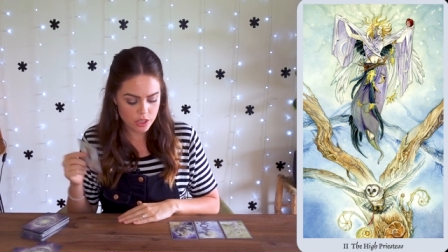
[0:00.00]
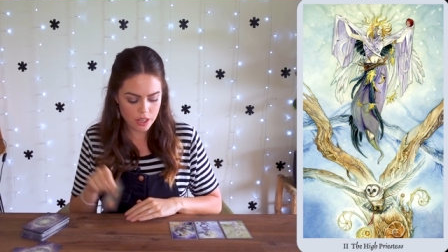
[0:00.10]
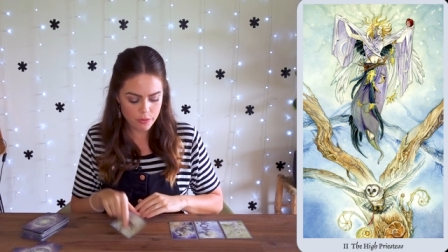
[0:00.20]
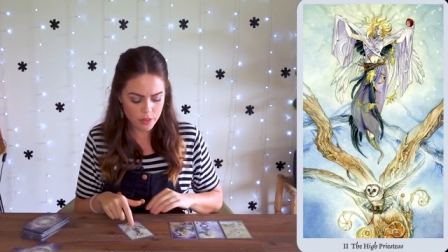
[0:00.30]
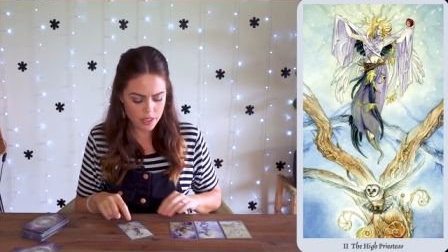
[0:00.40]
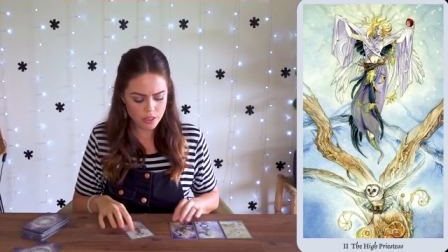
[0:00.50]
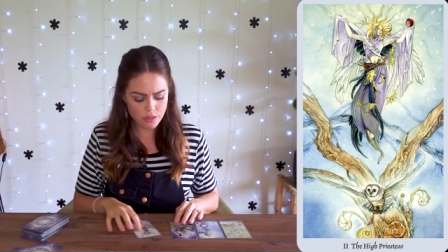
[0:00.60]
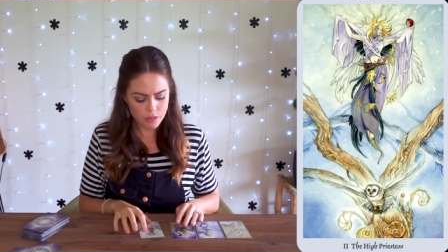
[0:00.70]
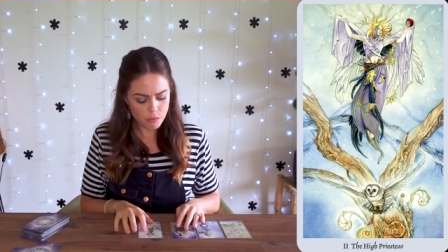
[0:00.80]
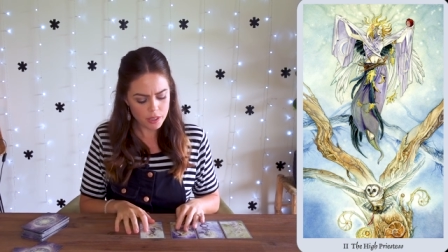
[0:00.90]
So I feel like
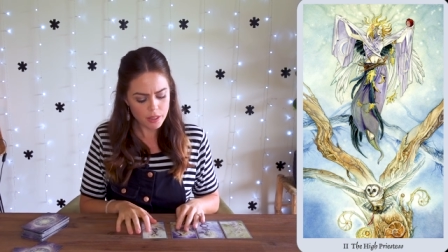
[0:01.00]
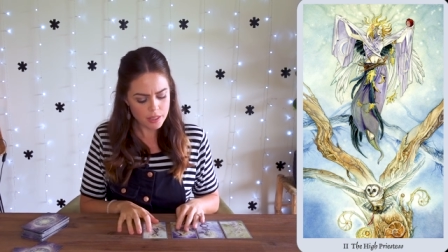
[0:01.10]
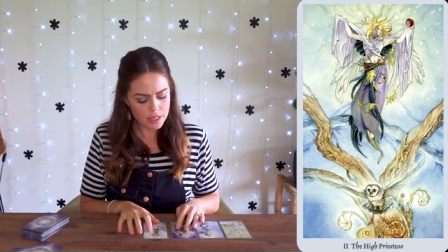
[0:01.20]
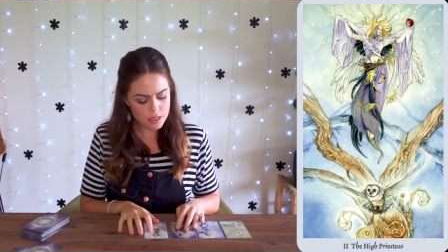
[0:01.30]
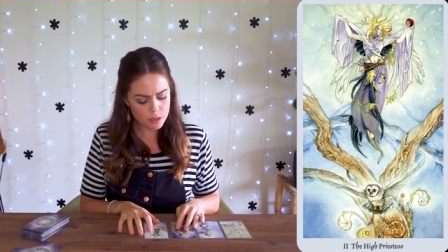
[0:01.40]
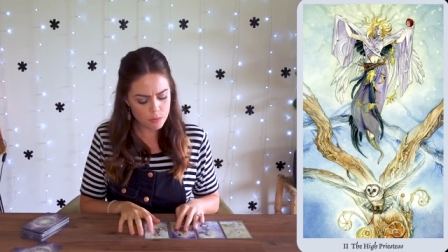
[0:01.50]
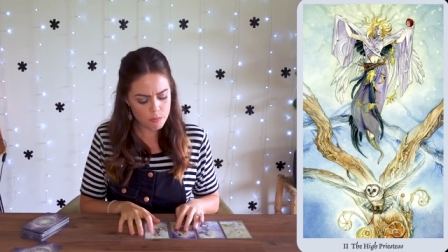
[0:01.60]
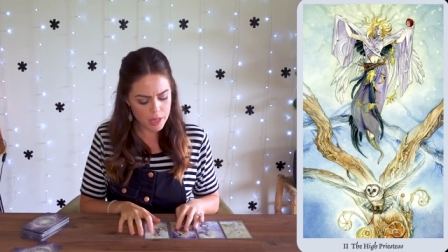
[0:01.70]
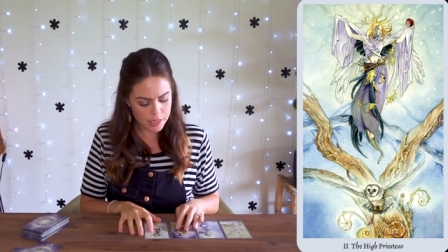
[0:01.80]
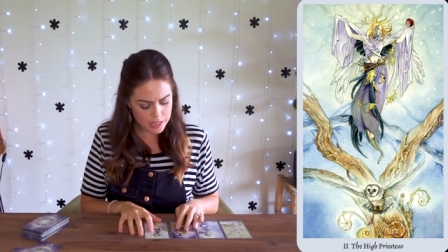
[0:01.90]
you really need to
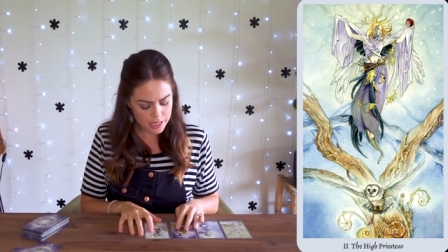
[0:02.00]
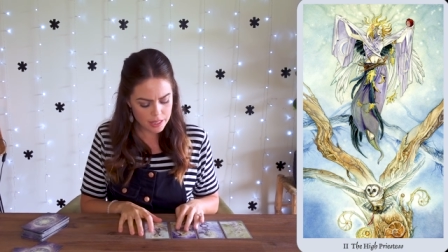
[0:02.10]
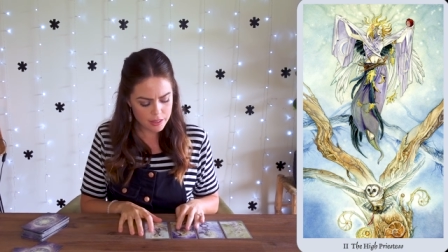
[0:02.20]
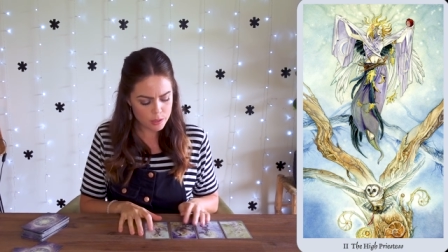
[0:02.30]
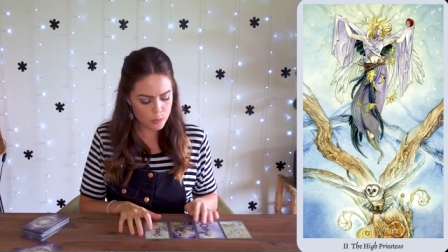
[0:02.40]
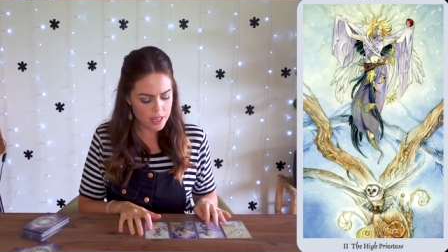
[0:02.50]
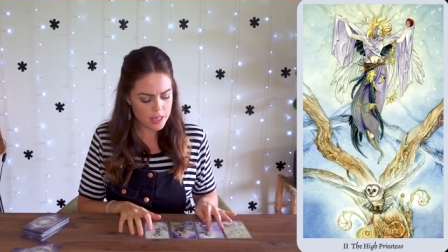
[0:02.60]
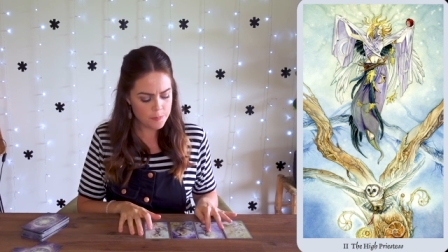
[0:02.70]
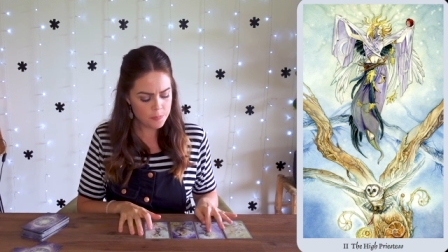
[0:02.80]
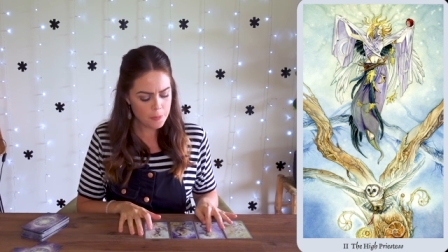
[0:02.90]
meditate this
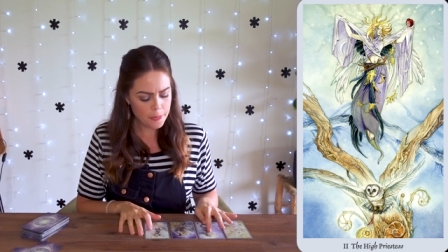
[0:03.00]
week.